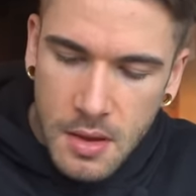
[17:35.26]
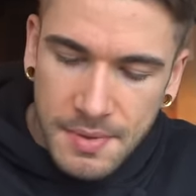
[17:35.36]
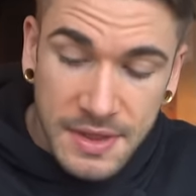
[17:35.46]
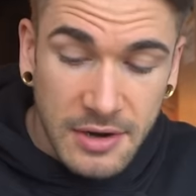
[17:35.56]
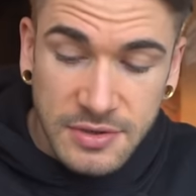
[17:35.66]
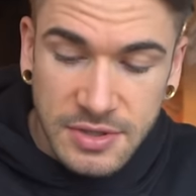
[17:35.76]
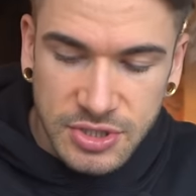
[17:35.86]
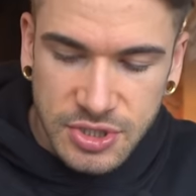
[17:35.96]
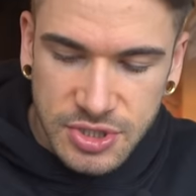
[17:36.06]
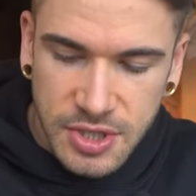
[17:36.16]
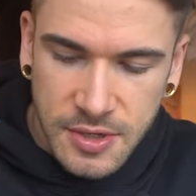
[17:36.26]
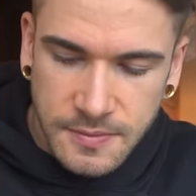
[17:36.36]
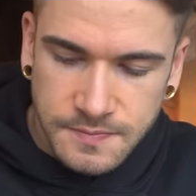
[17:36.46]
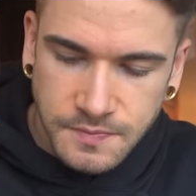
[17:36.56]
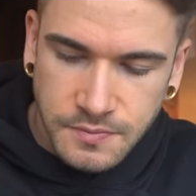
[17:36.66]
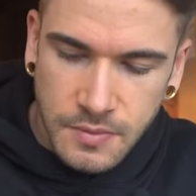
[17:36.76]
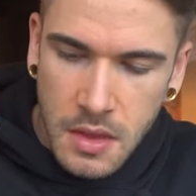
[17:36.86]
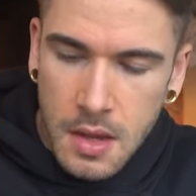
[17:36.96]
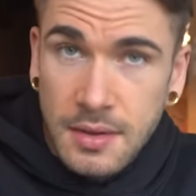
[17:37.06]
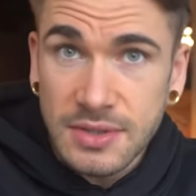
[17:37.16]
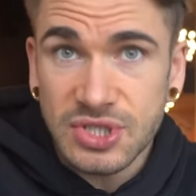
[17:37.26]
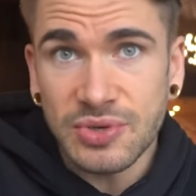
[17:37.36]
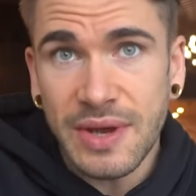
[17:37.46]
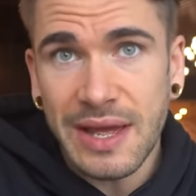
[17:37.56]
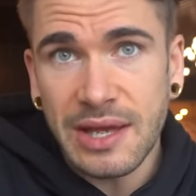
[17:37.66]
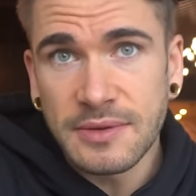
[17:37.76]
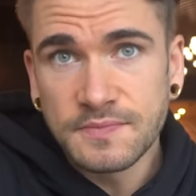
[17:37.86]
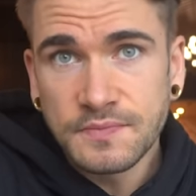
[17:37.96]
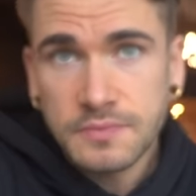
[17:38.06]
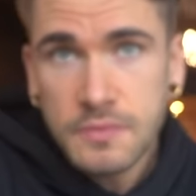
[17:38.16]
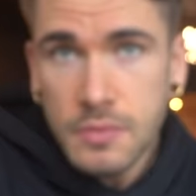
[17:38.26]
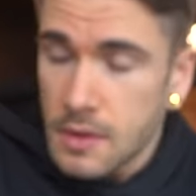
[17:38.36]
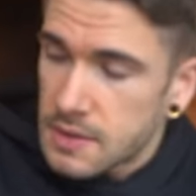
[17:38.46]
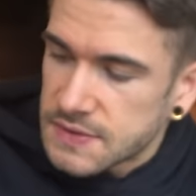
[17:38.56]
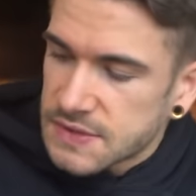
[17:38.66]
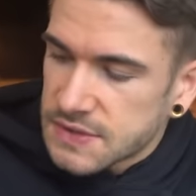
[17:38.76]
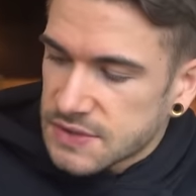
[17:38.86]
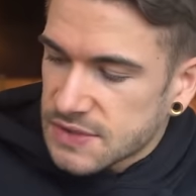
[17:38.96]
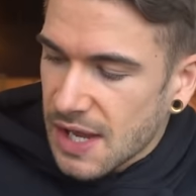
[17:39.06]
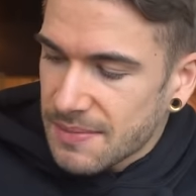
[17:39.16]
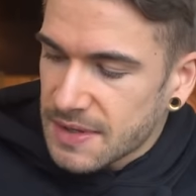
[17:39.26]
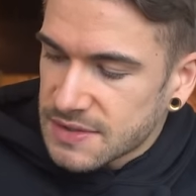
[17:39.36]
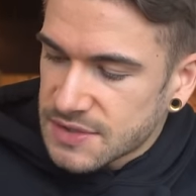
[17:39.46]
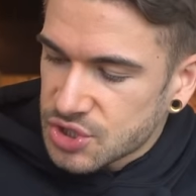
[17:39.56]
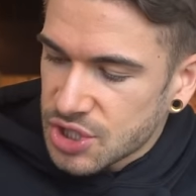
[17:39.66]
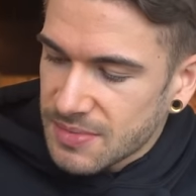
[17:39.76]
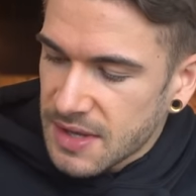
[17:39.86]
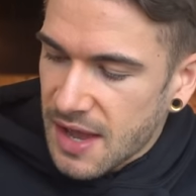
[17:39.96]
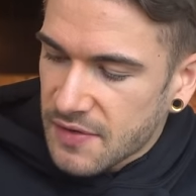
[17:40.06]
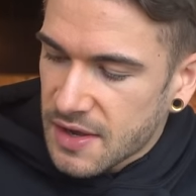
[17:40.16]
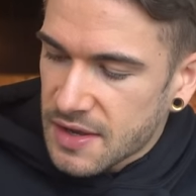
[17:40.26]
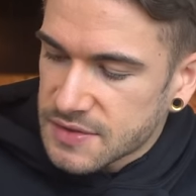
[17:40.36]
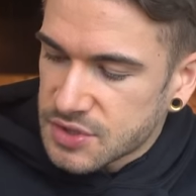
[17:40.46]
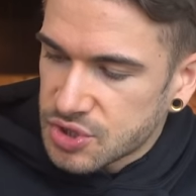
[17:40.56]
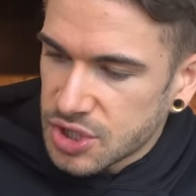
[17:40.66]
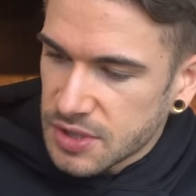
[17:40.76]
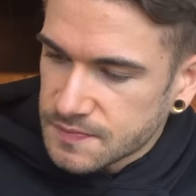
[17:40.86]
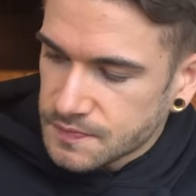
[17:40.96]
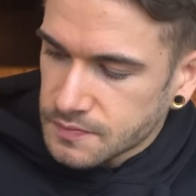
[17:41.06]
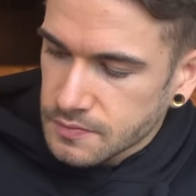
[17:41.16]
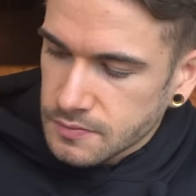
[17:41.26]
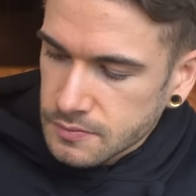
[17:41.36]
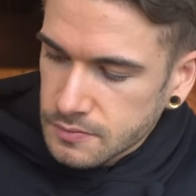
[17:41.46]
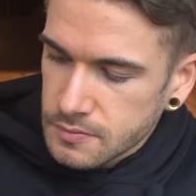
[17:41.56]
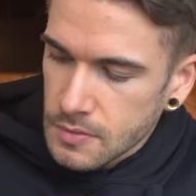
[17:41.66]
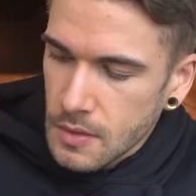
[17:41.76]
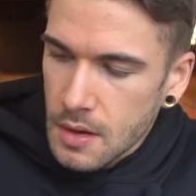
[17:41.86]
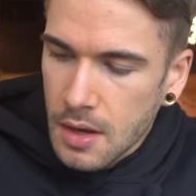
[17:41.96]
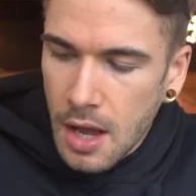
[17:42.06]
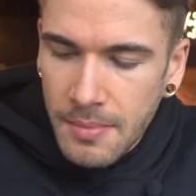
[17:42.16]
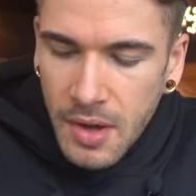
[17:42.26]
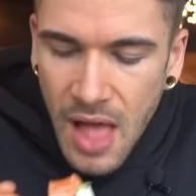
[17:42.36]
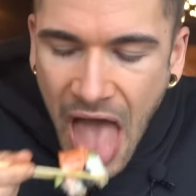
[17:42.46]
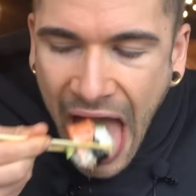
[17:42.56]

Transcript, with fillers: But they are delicious. Let's do a salmon sashimi avocado sushi combo.